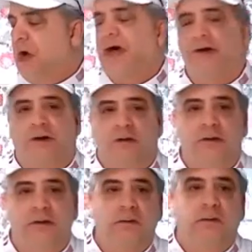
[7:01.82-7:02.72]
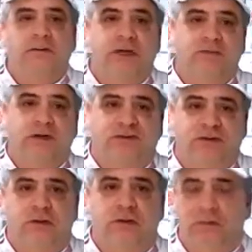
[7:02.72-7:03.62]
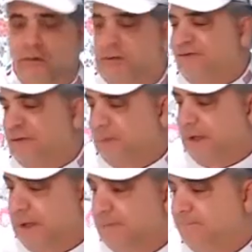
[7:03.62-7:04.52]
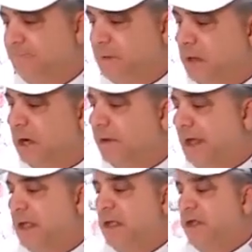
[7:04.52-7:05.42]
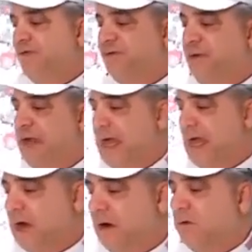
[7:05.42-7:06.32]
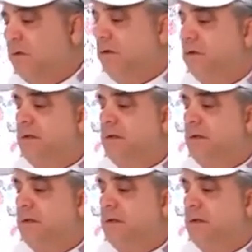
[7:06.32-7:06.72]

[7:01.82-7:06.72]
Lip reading: honor the original recipe. All right, so now